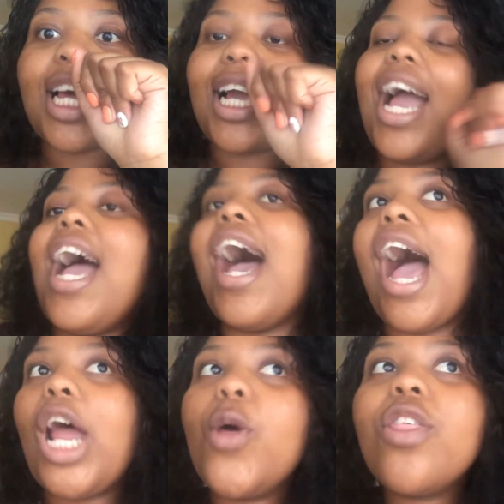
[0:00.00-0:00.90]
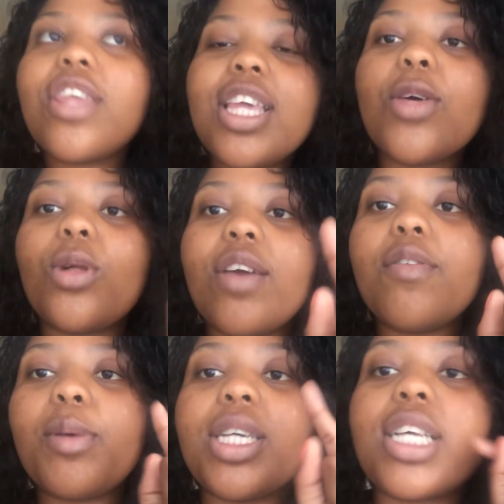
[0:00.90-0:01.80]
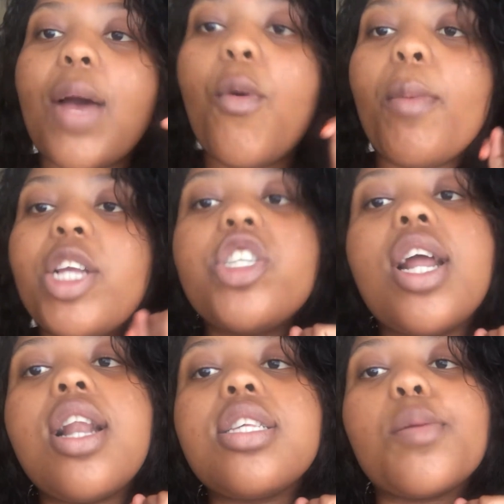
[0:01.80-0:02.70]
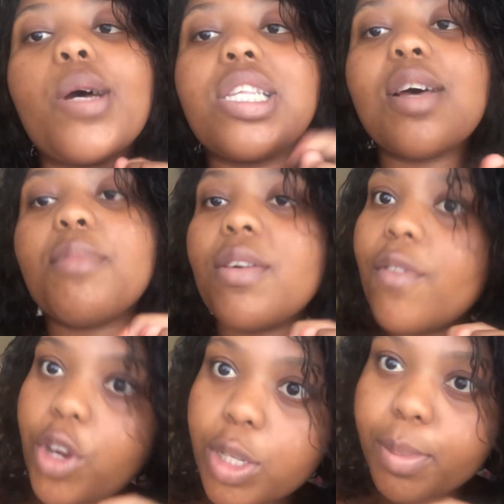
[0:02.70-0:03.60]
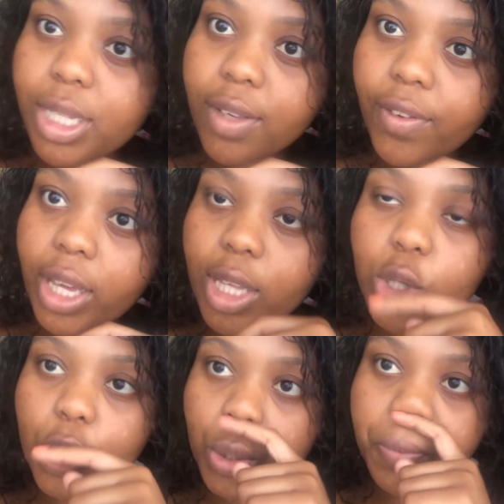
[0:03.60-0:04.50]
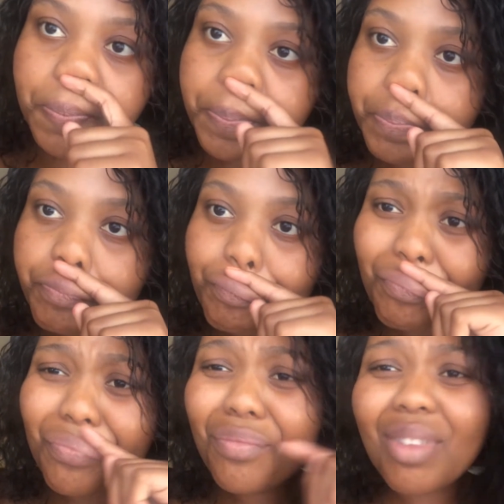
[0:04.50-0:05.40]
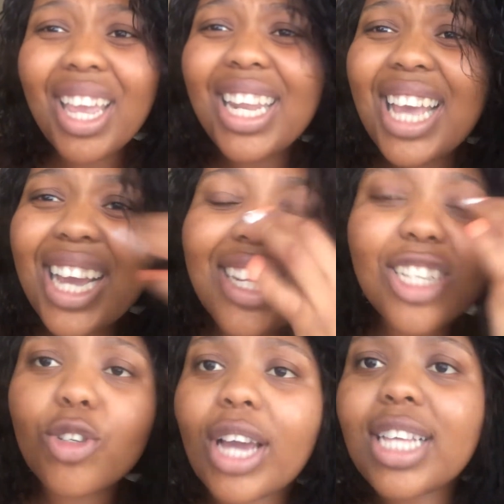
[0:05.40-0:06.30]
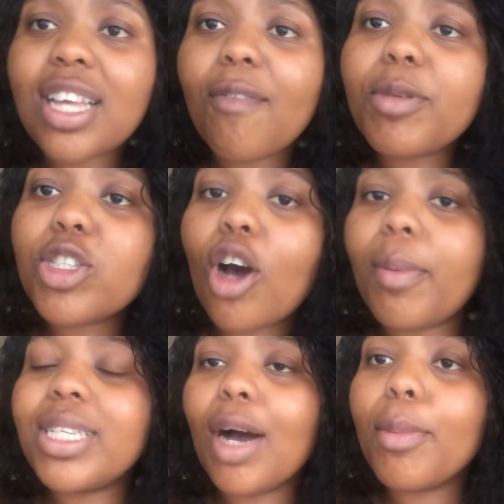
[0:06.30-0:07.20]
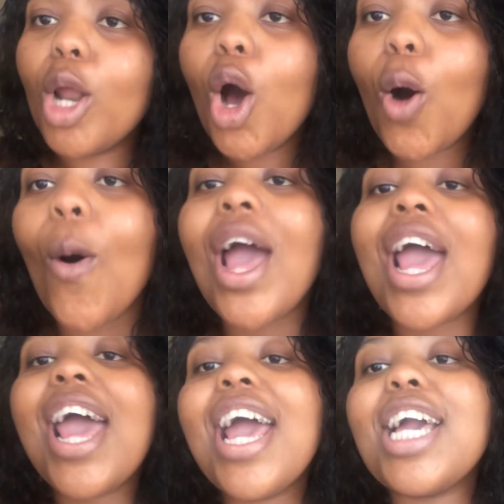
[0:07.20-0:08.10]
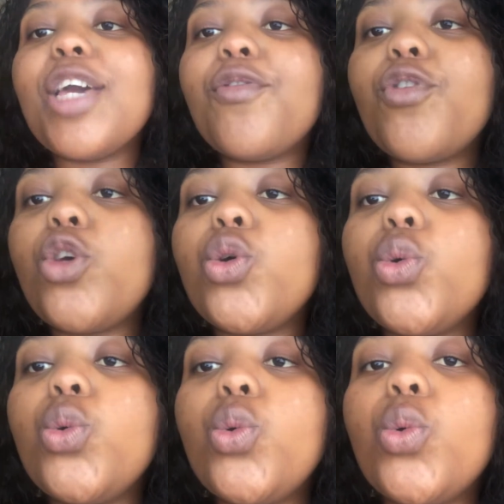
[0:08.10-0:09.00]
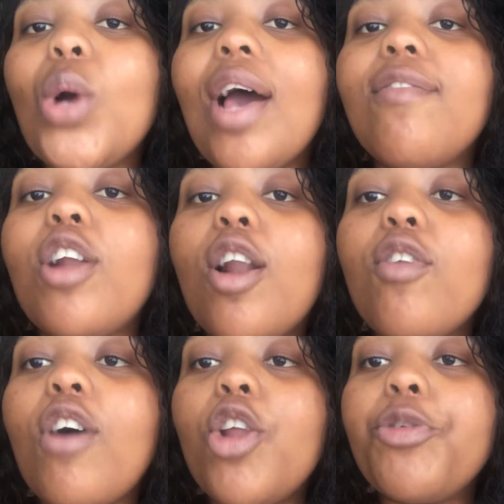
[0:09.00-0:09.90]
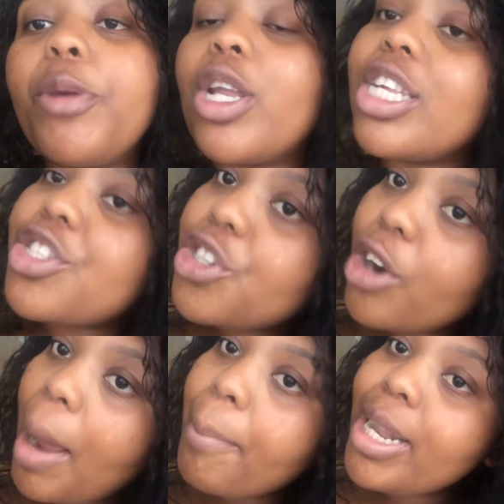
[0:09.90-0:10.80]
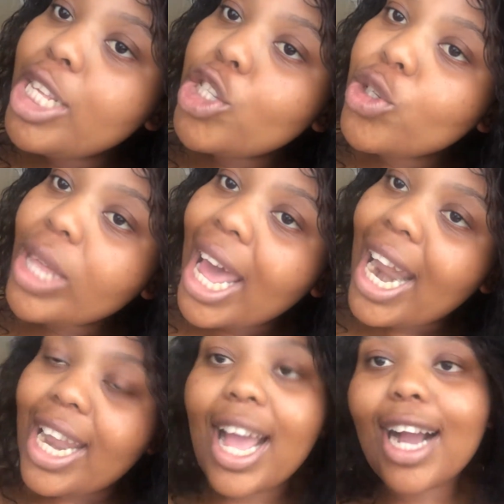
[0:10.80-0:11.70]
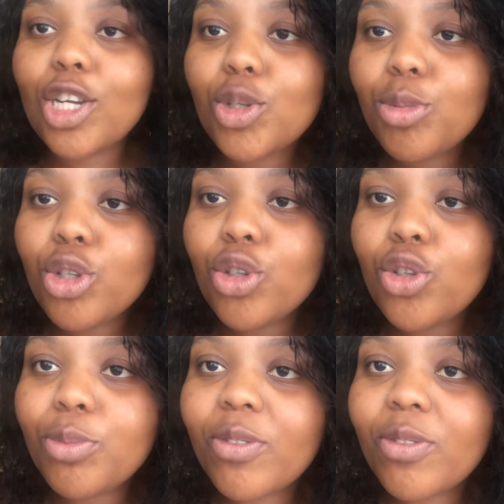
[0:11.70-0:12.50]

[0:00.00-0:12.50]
Like, I don't think there will ever be a time when my channel is about something very specific. So any ideas you guys have, please comment down below. If you have not followed me on Instagram, please do that at @youngandumdum.